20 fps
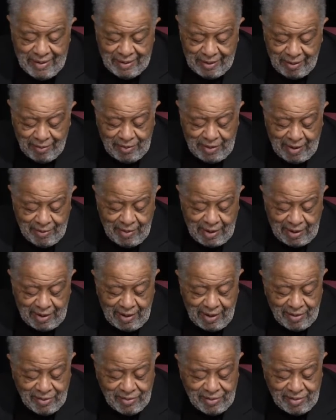sometimes I
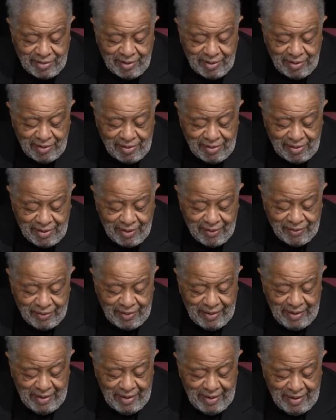can't see the stuff
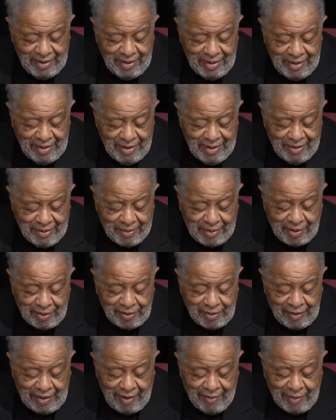because
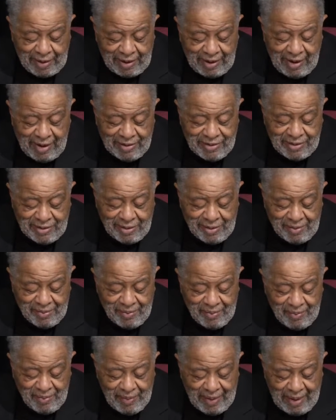I don't have my glasses on.
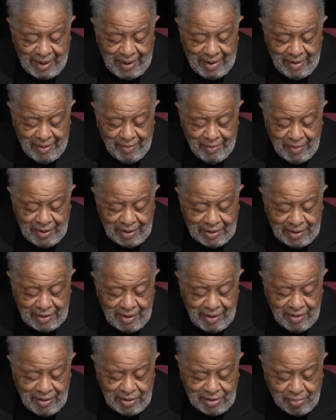But
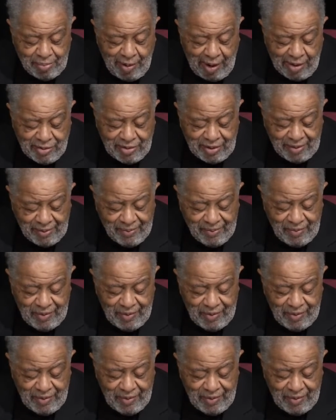this project,